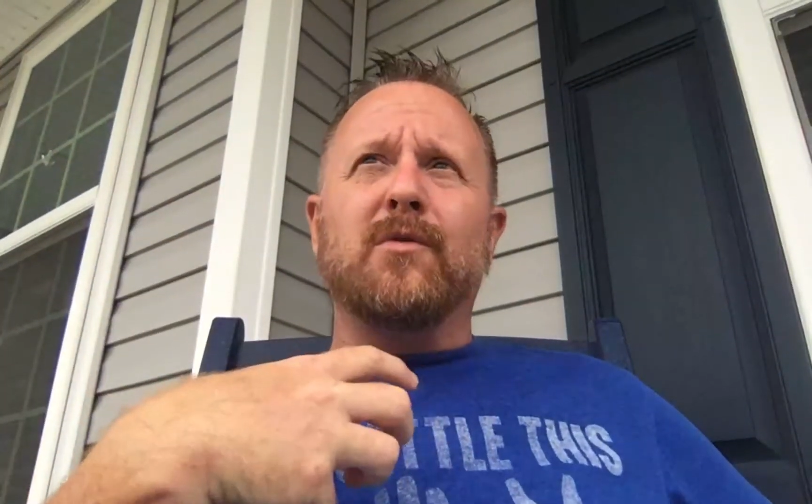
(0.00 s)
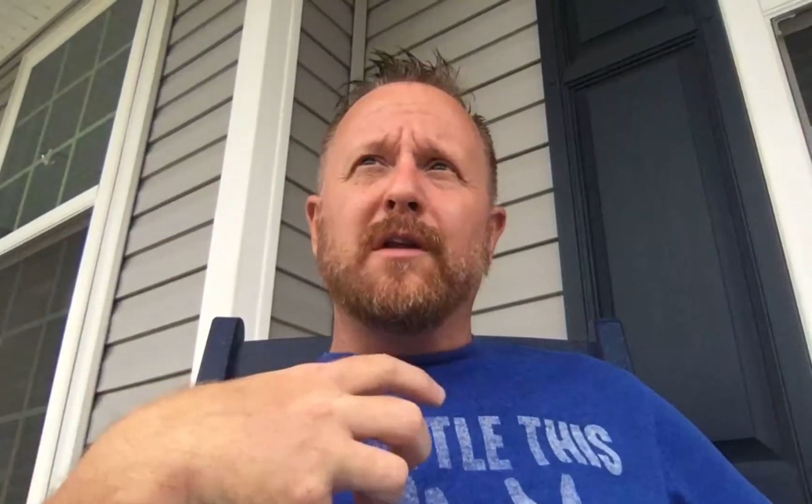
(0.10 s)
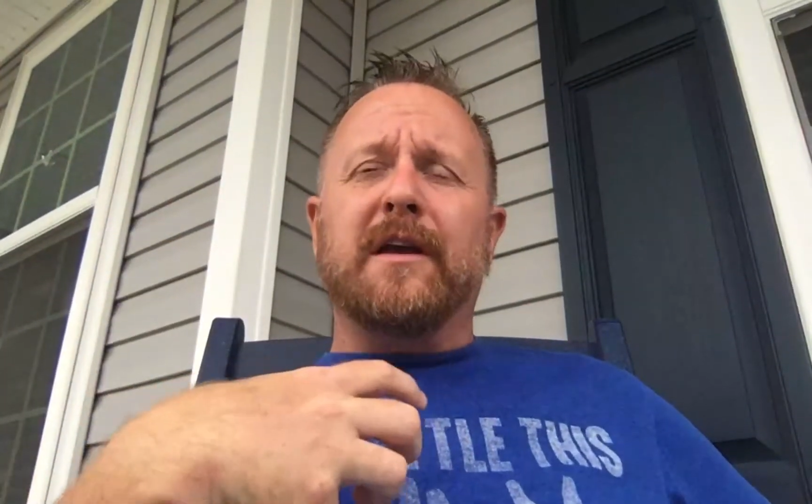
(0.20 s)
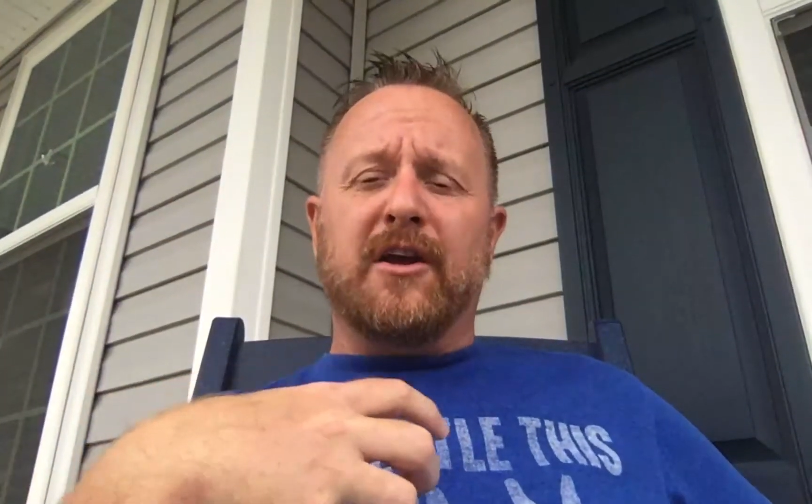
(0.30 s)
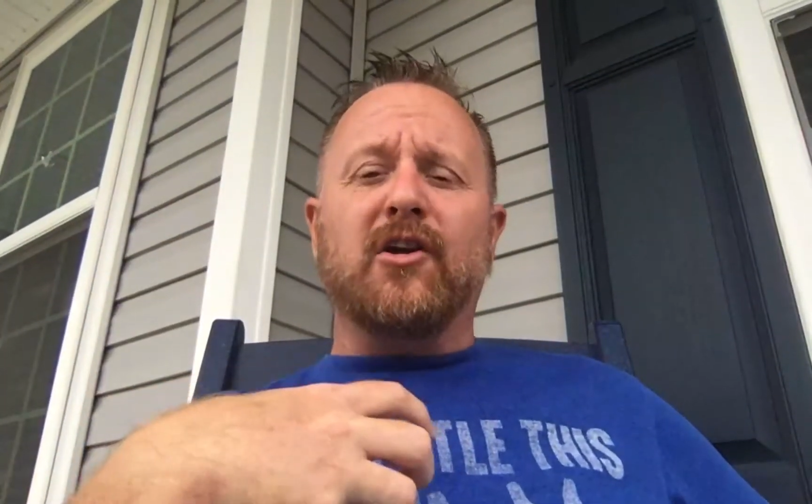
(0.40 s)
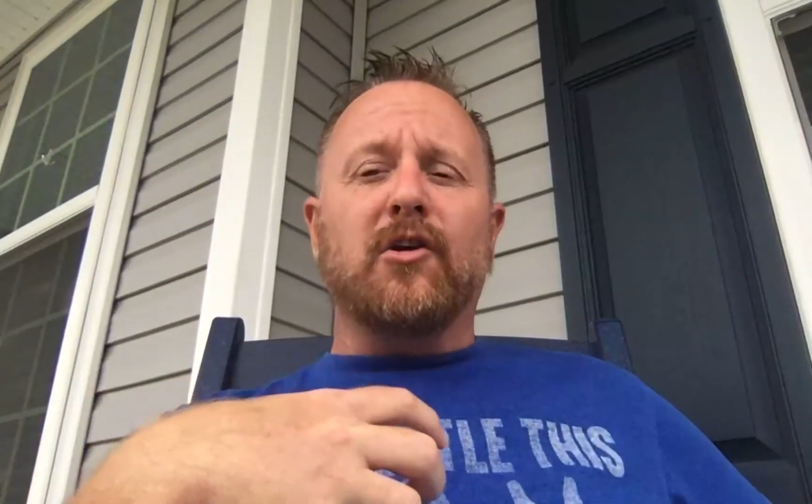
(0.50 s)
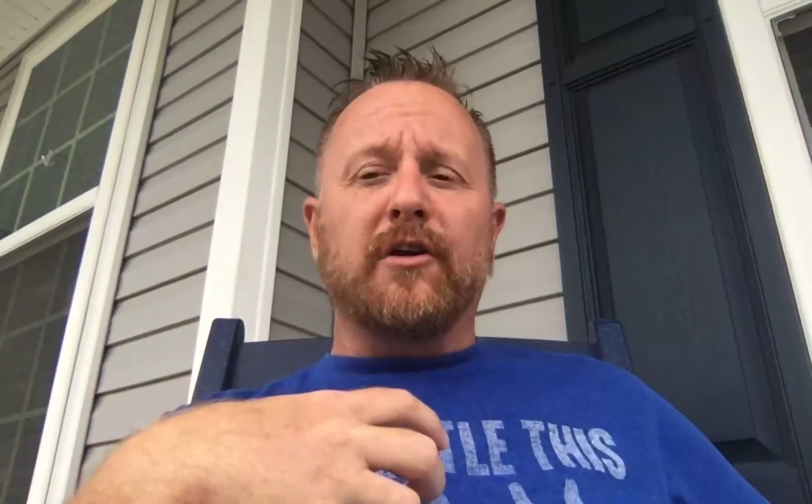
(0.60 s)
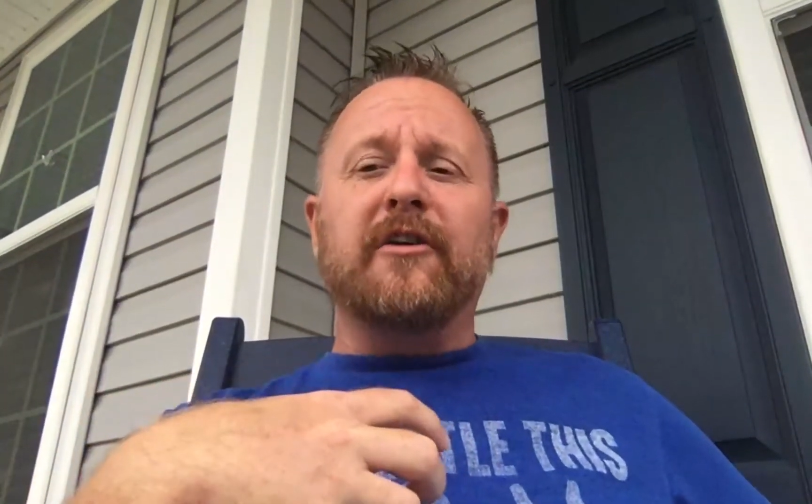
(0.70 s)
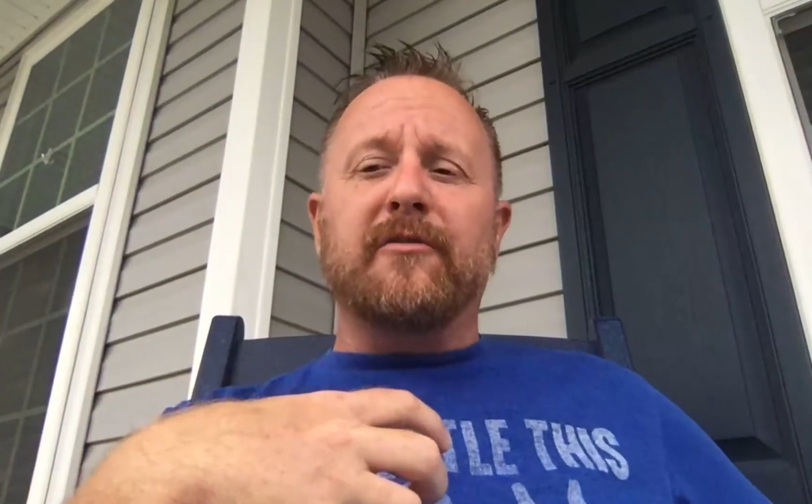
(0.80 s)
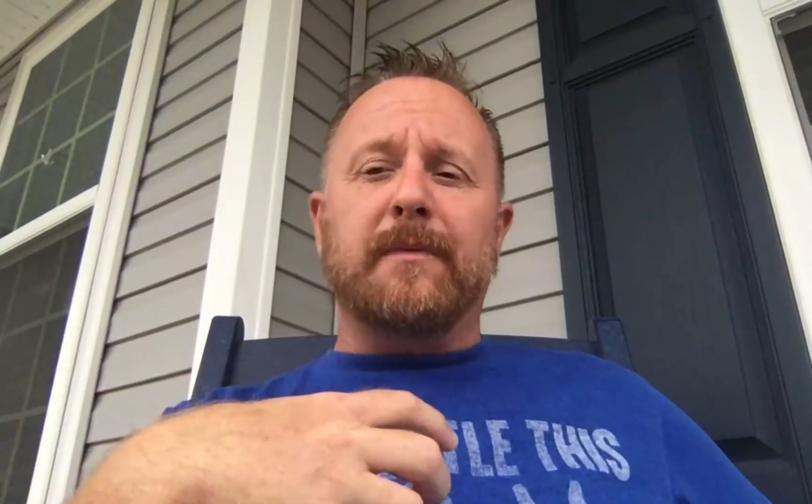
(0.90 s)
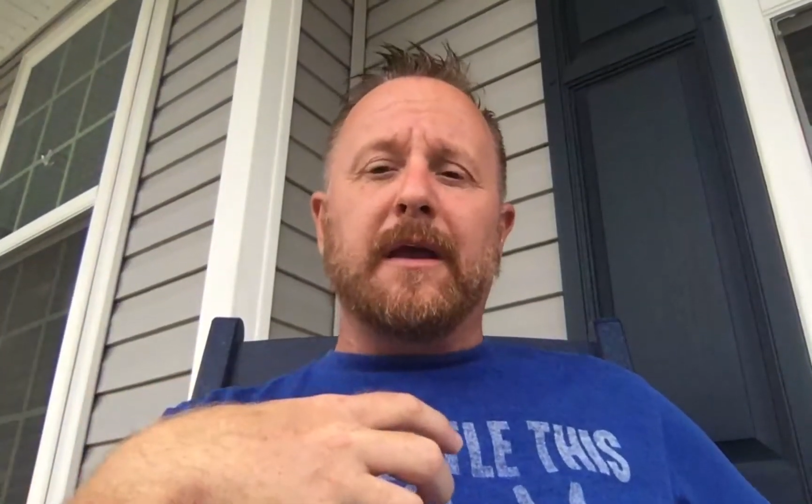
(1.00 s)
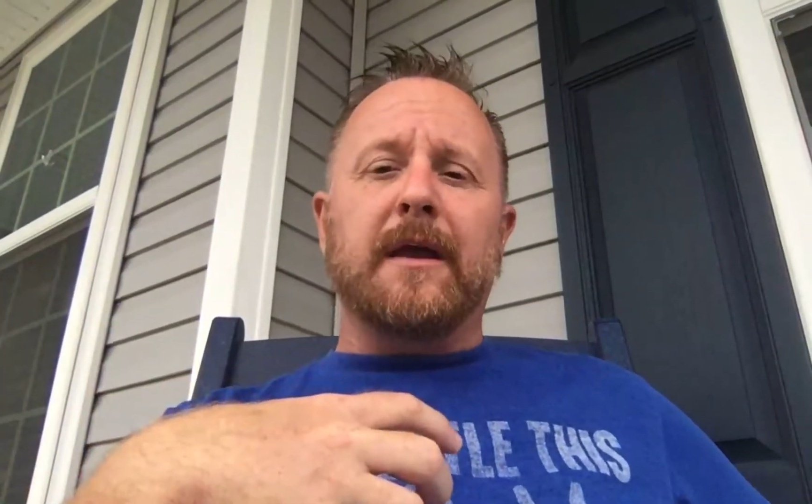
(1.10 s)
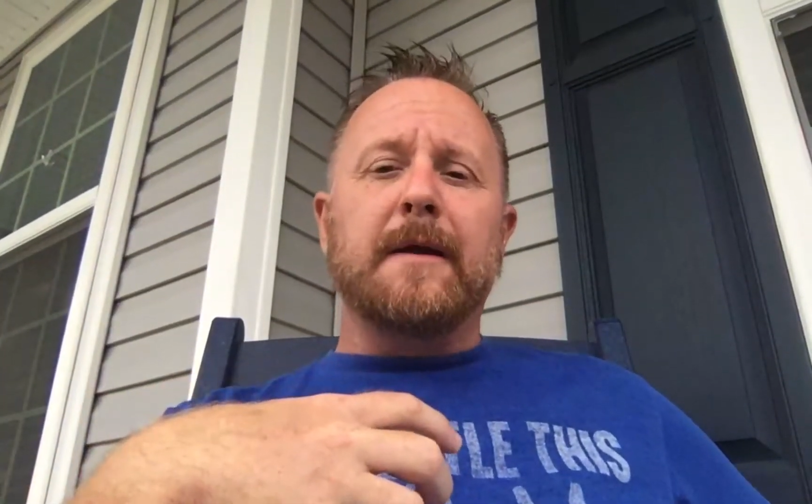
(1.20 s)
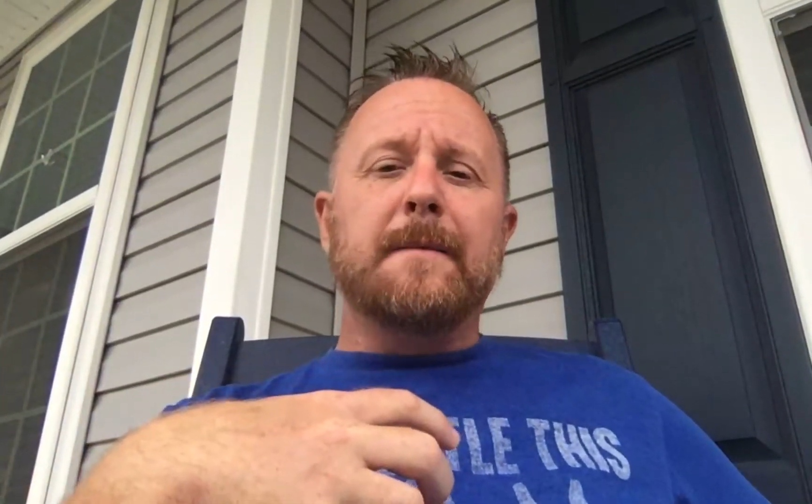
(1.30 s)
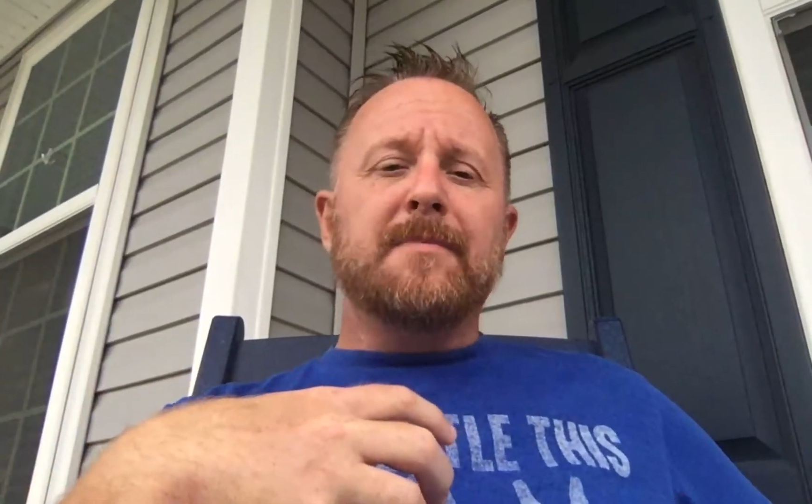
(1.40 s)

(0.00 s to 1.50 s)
really encourage me,